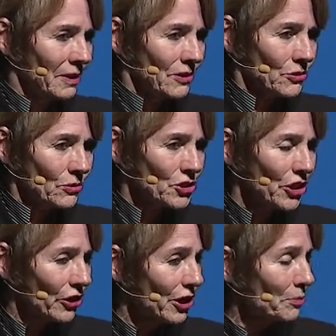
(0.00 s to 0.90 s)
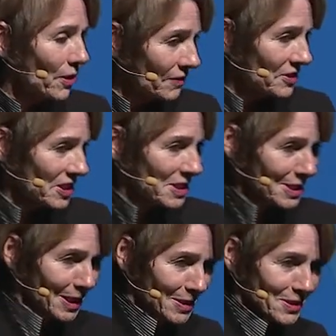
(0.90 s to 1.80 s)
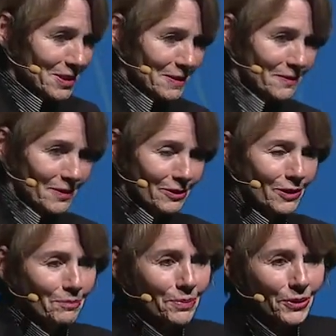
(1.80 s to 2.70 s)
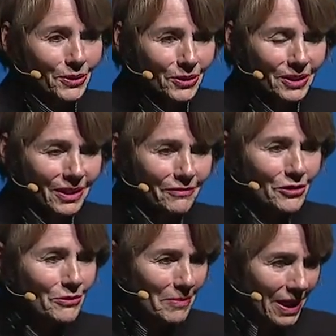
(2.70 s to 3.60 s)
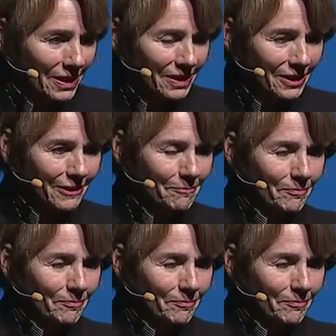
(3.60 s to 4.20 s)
So the Cherokee prophecy says that the bird of humanity